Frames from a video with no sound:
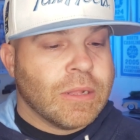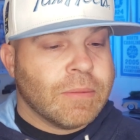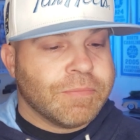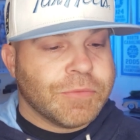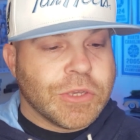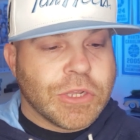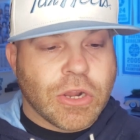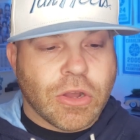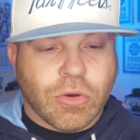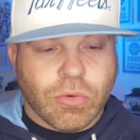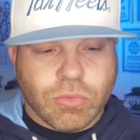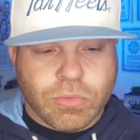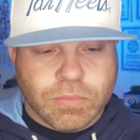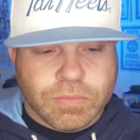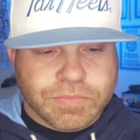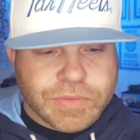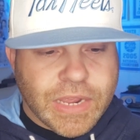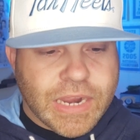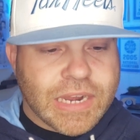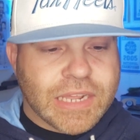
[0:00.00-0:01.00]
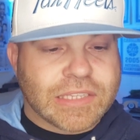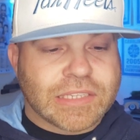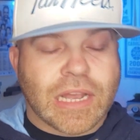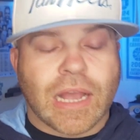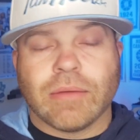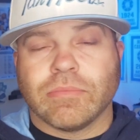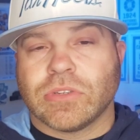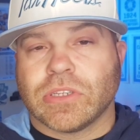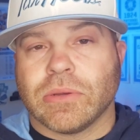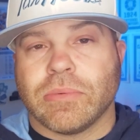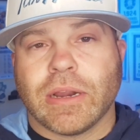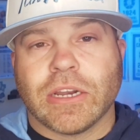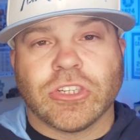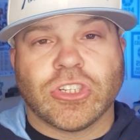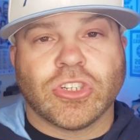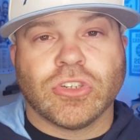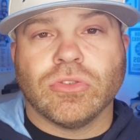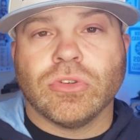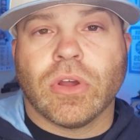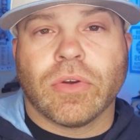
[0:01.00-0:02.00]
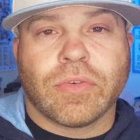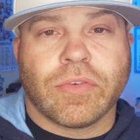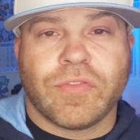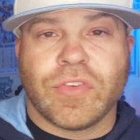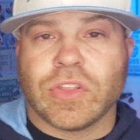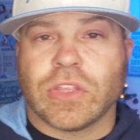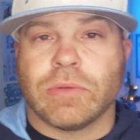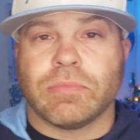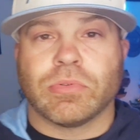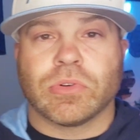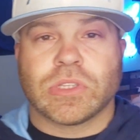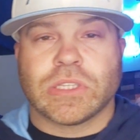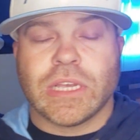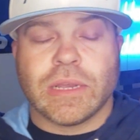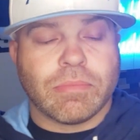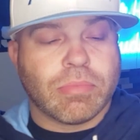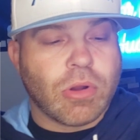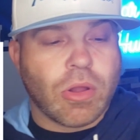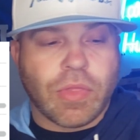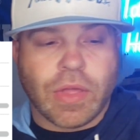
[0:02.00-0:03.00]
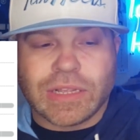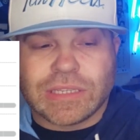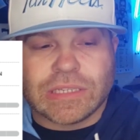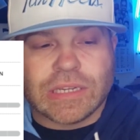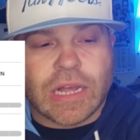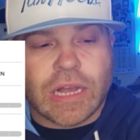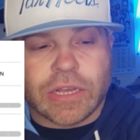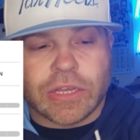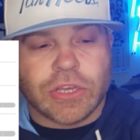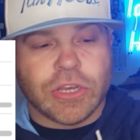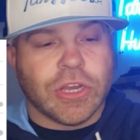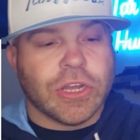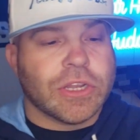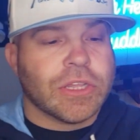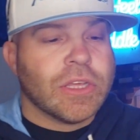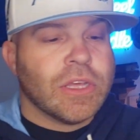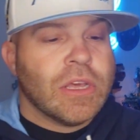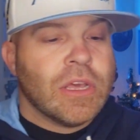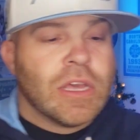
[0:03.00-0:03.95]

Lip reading: You know, anytime somebody's shooting over 50%, bro, that's not good.